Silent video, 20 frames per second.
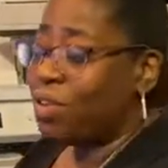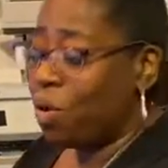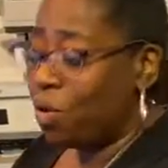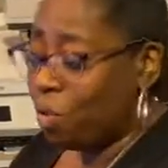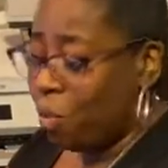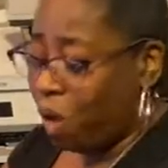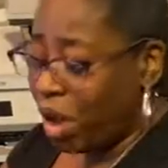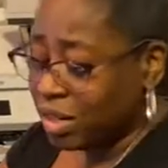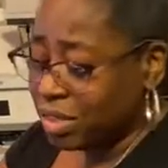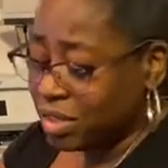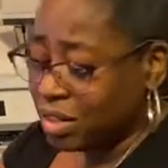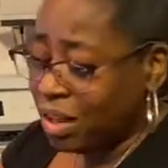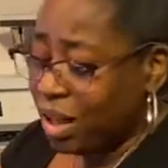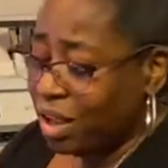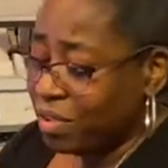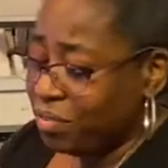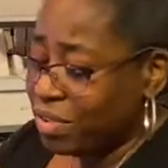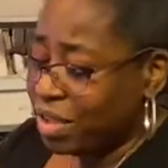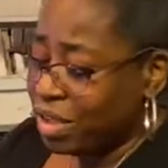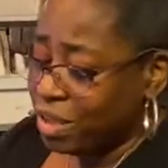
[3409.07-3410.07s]
to go wash it
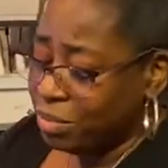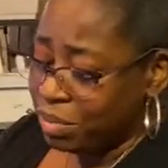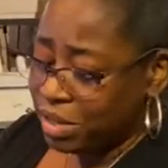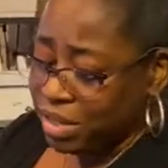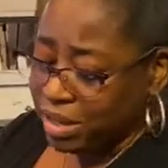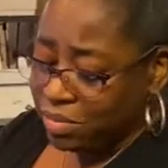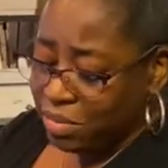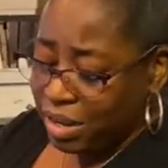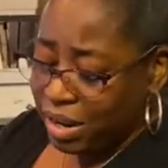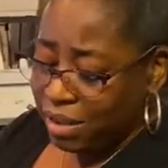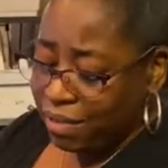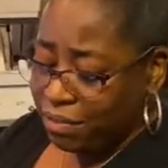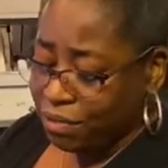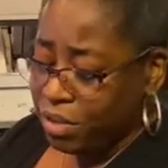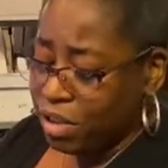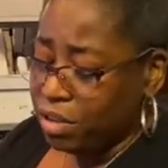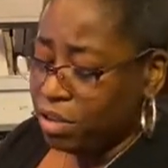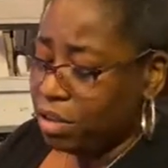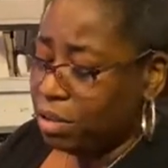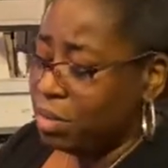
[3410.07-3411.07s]
off. It kept leaving that
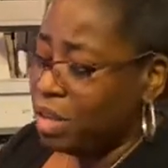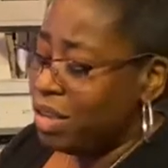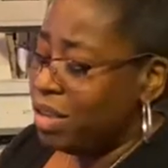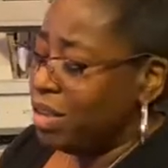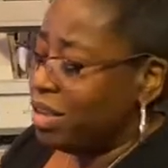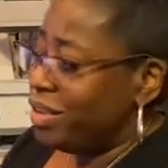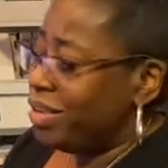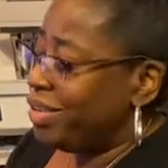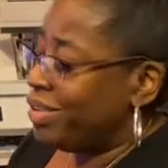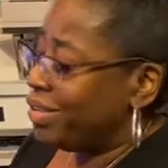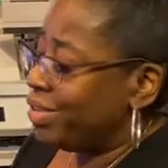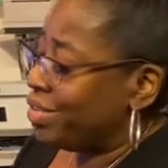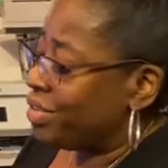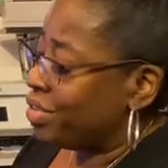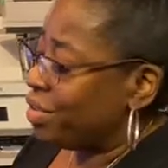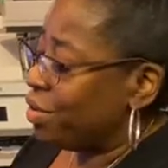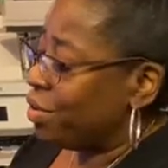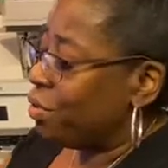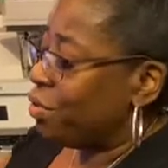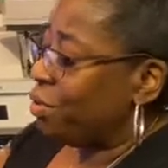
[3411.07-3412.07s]
film.
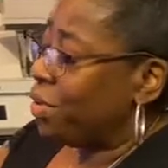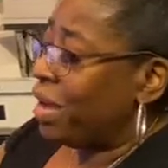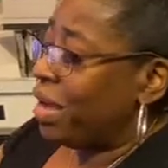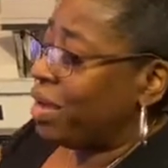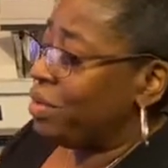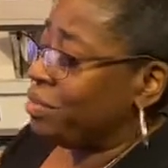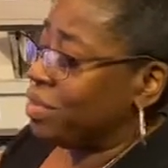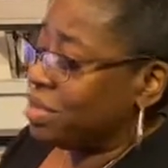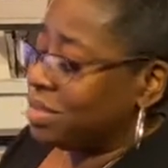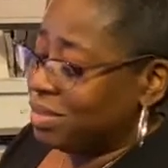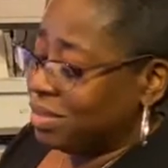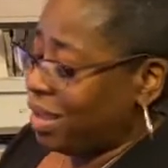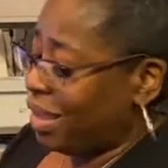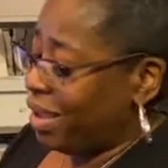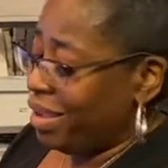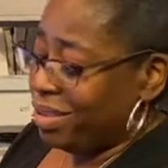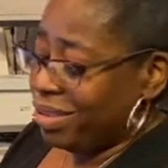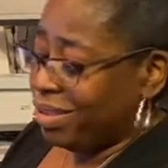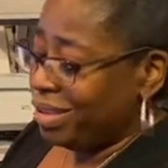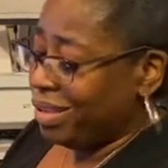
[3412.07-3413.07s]
So I was
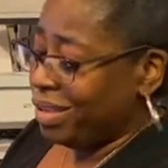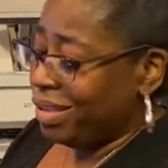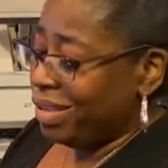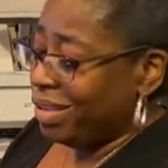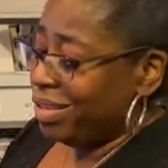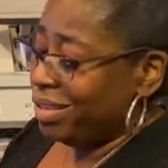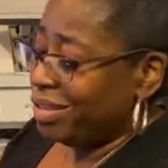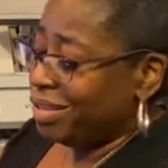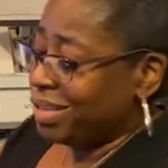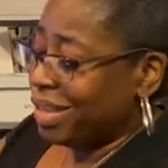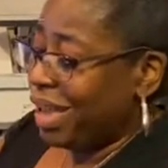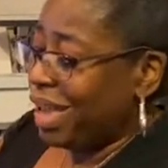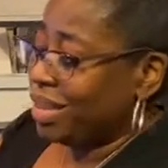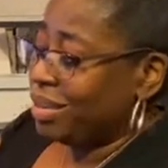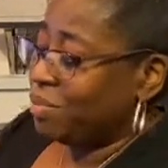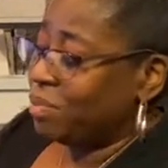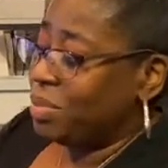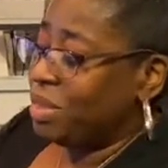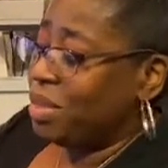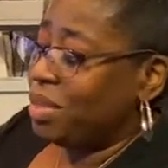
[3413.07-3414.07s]
like,
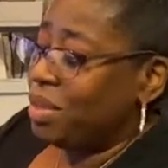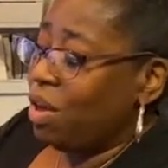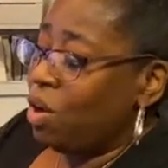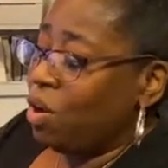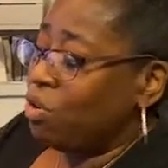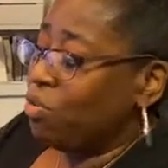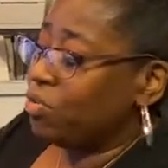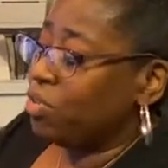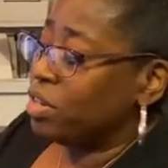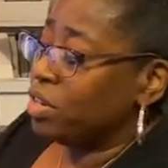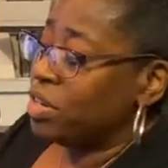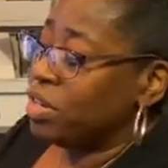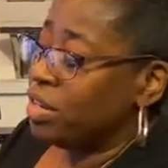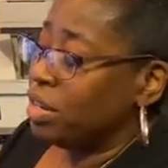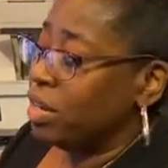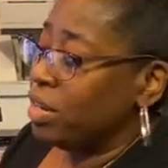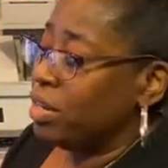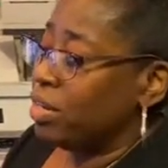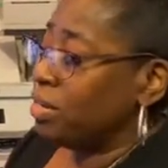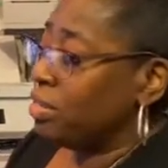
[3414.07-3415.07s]
gotta be
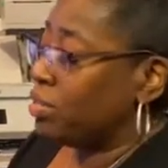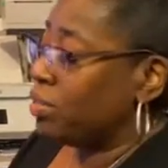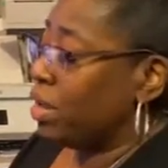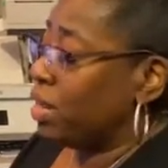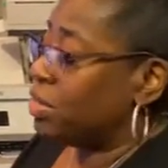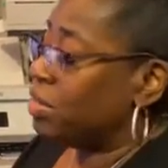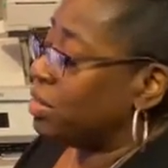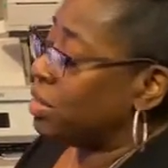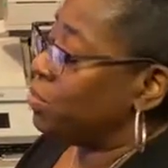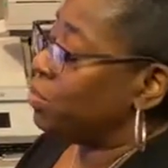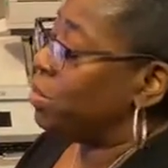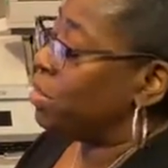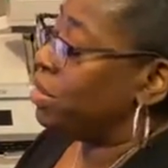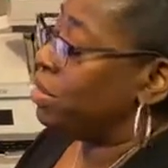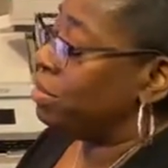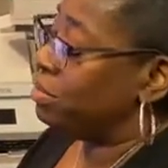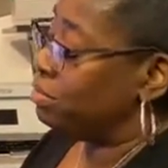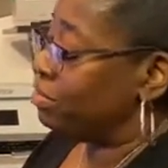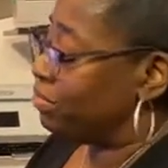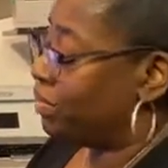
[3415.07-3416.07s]
overcooking. So I said,
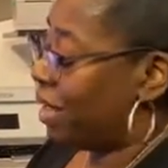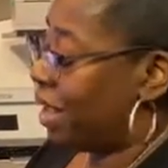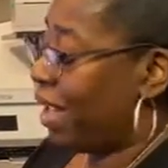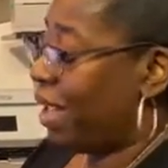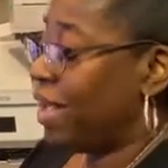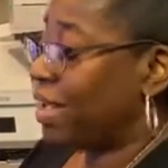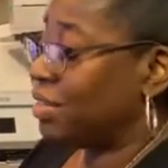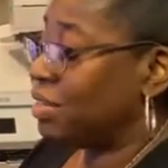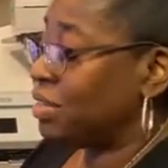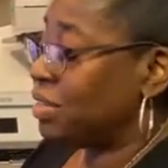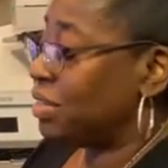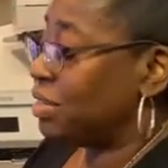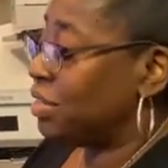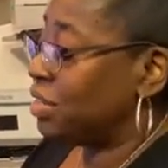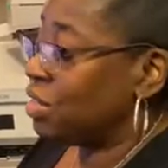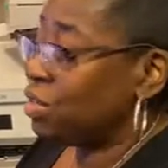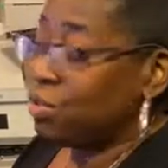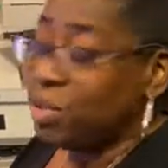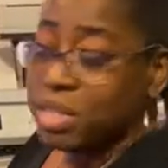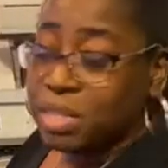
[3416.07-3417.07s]
well, I'll
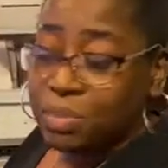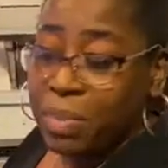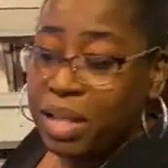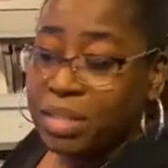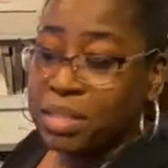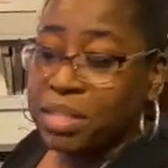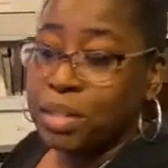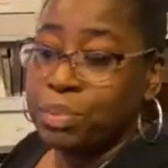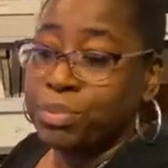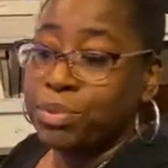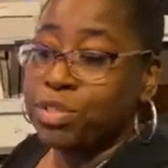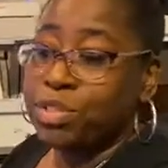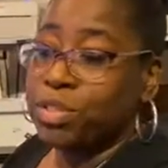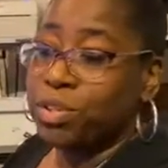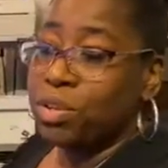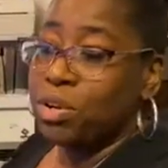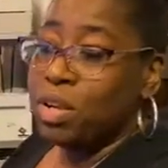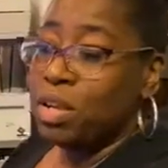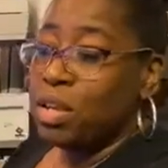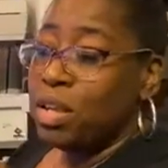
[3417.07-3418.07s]
just decrease my
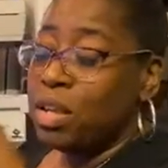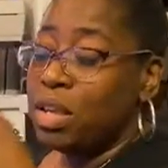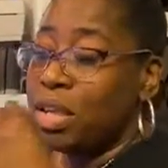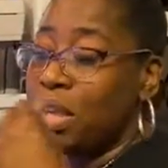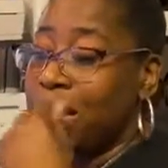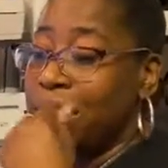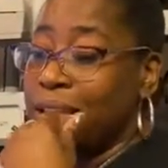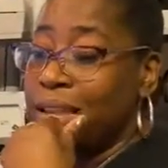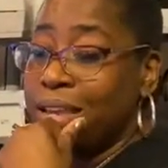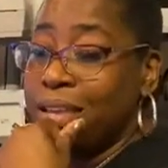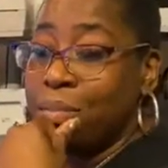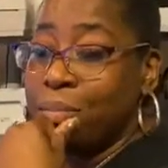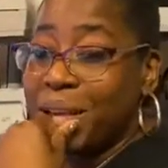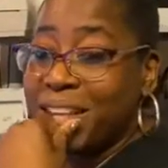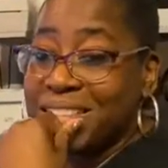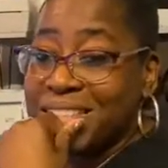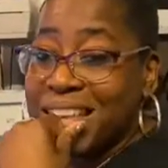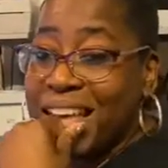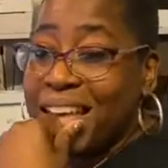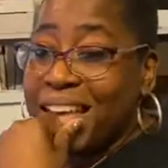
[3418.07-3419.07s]
temperature and
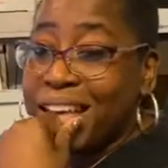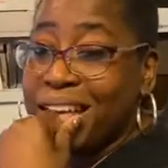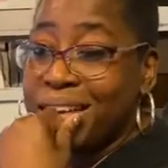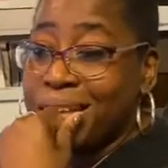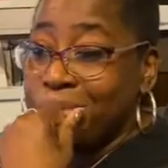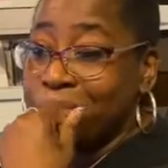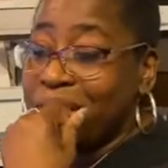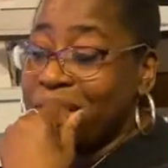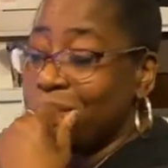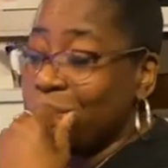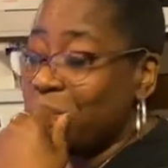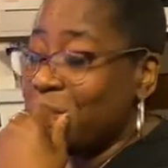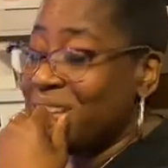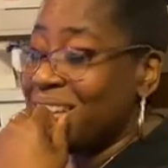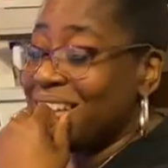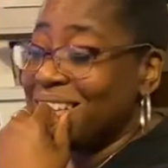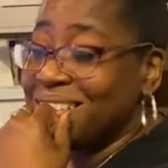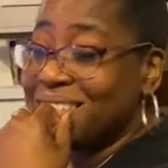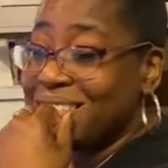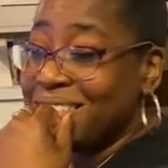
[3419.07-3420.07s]
my time. And
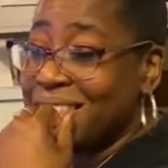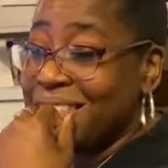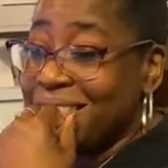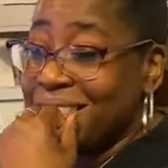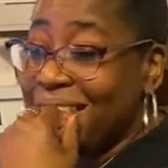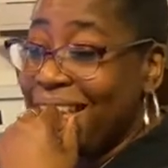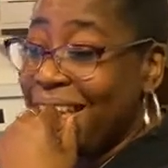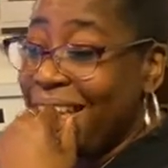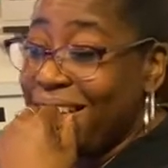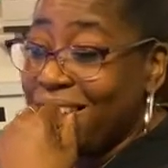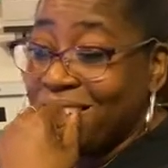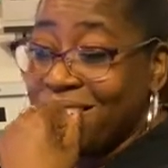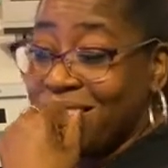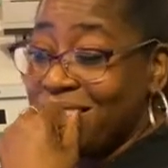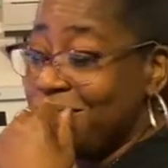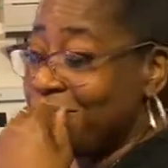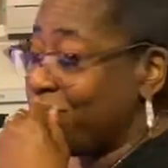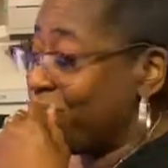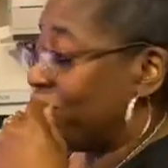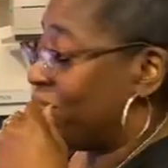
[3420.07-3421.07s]
when I did that,
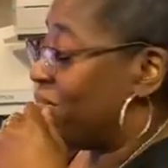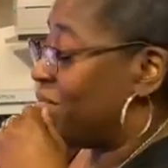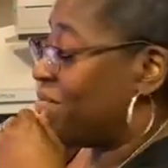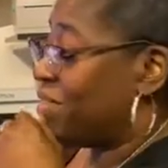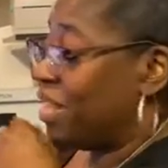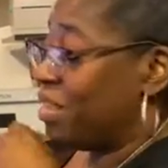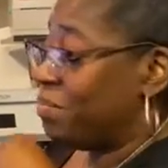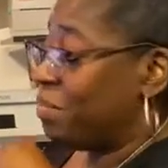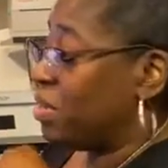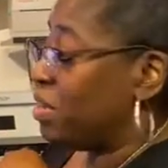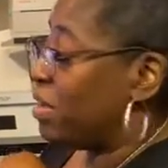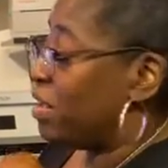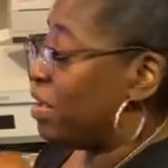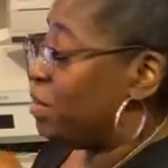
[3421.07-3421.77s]
they've been